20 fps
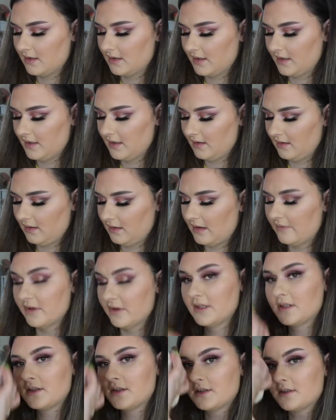I love
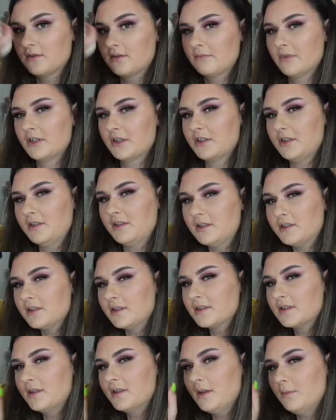it so much. It's
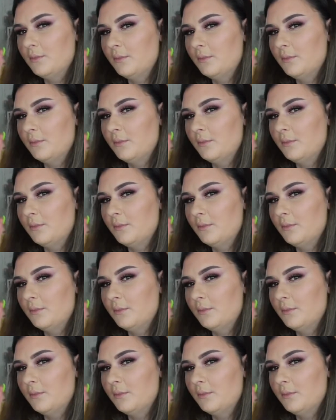just the